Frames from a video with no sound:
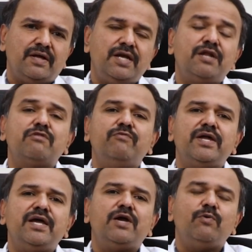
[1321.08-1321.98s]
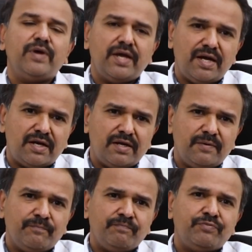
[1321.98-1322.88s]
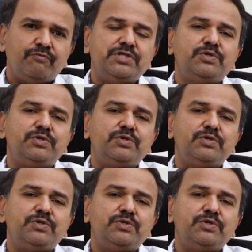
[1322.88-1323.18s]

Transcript: It is very advocated. We